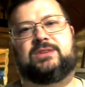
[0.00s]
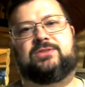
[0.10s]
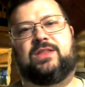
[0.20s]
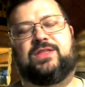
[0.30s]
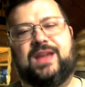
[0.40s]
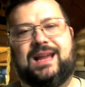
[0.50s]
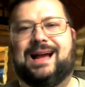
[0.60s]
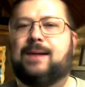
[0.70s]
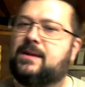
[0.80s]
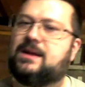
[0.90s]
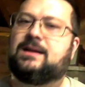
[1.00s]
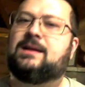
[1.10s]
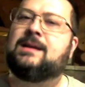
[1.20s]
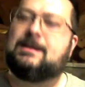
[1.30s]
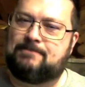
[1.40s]
So I think I'm going to
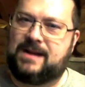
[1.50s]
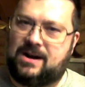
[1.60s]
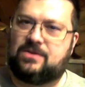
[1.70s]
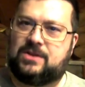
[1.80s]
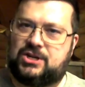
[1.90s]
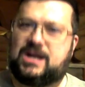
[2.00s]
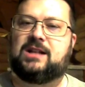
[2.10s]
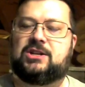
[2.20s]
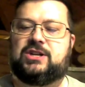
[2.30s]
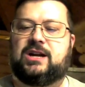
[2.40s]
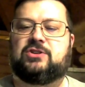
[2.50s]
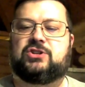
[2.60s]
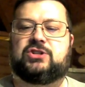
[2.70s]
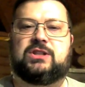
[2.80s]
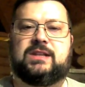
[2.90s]
narrow the challenge down
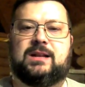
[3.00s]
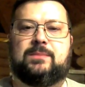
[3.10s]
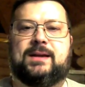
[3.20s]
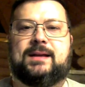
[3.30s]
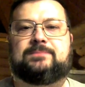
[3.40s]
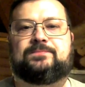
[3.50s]
just a little bit.